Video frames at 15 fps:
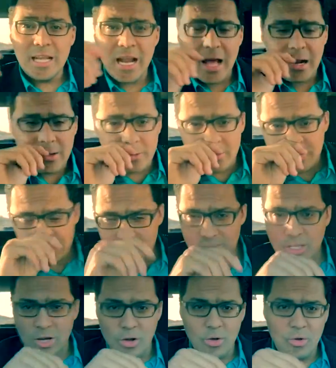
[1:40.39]
And I don't,
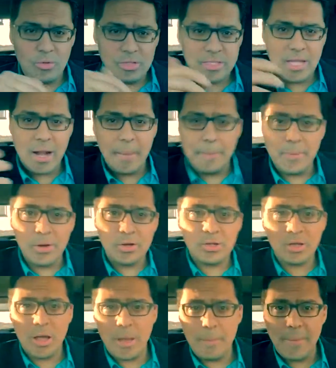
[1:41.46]
it's not a book
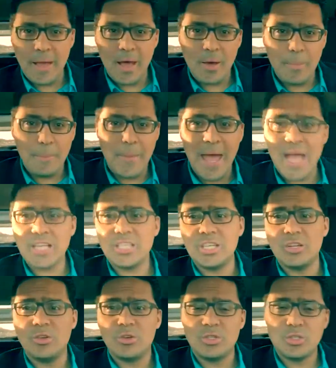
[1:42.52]
about
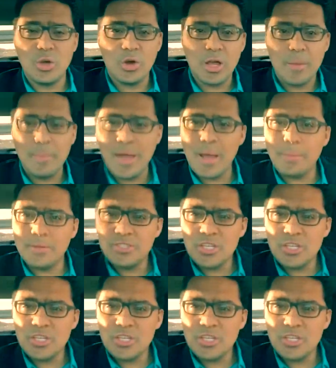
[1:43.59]
bashing or talking bad,